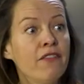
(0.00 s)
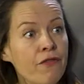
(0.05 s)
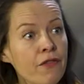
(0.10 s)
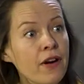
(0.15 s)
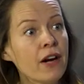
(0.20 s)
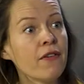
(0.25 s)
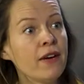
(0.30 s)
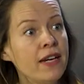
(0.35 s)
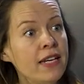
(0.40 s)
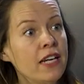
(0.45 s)
a
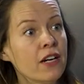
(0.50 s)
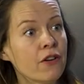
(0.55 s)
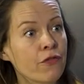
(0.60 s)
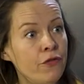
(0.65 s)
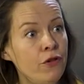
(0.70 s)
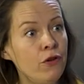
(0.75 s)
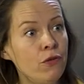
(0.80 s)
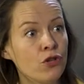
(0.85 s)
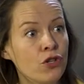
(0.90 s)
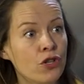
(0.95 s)
very near
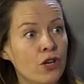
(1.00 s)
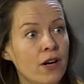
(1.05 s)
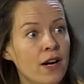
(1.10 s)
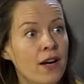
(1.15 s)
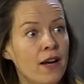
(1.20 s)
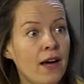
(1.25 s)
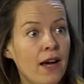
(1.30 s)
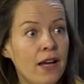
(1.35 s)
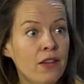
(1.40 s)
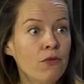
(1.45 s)
future.
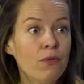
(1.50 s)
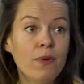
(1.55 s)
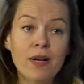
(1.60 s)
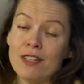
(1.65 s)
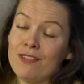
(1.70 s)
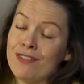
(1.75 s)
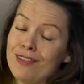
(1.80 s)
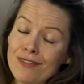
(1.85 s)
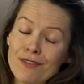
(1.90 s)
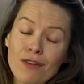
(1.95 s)

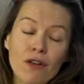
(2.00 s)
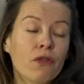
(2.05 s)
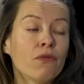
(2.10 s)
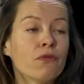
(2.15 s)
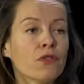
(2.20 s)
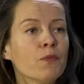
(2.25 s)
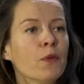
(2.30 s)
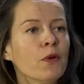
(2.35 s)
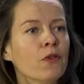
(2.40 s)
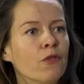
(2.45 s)
Otherwise, you're not
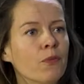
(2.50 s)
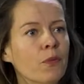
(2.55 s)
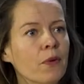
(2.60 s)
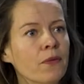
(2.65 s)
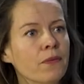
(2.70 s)
responsible.